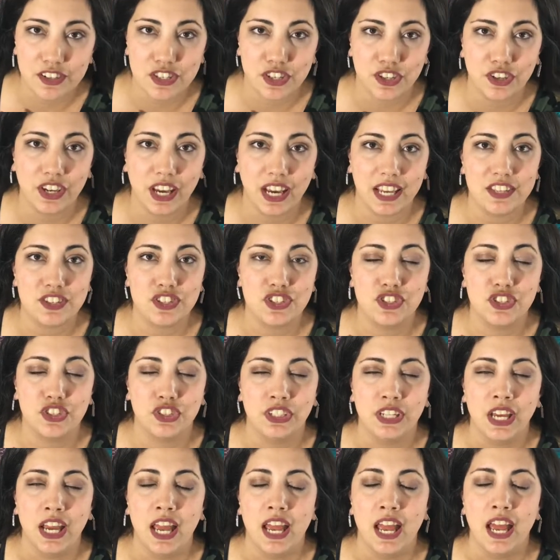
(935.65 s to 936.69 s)
So you guys should
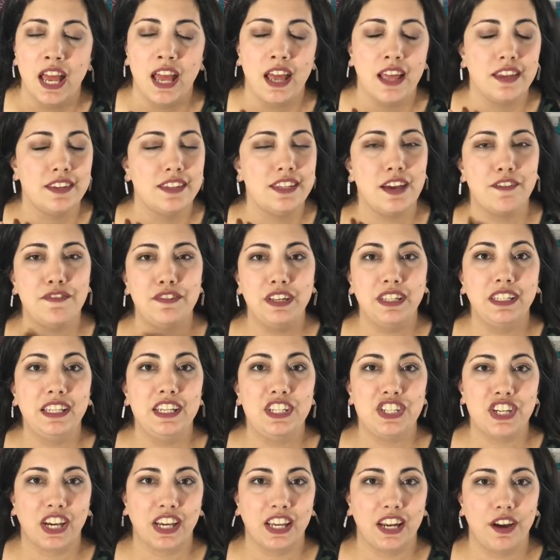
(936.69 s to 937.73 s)
definitely
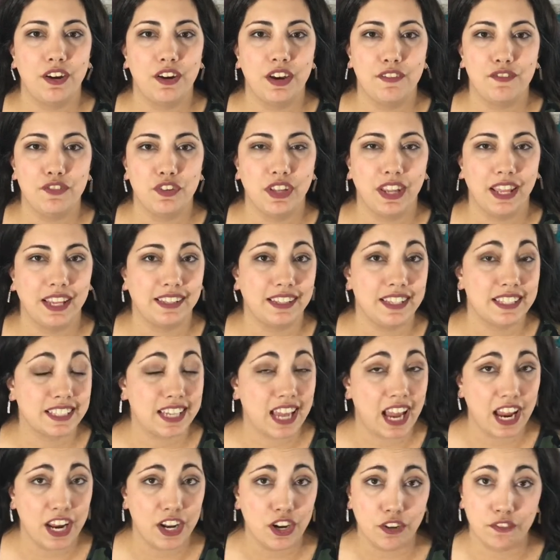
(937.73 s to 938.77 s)
check it out if you like this
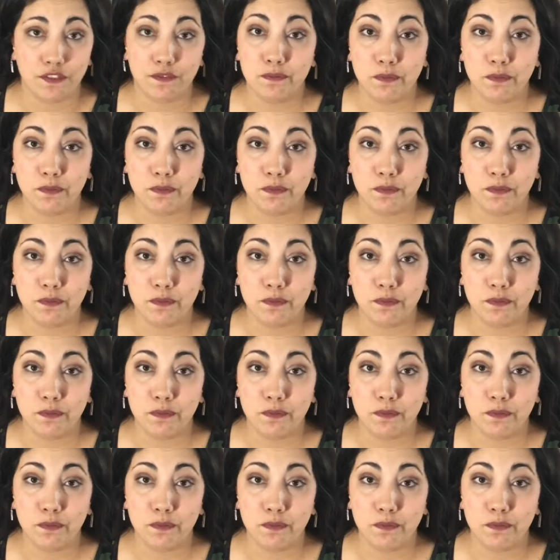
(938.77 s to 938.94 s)
kind of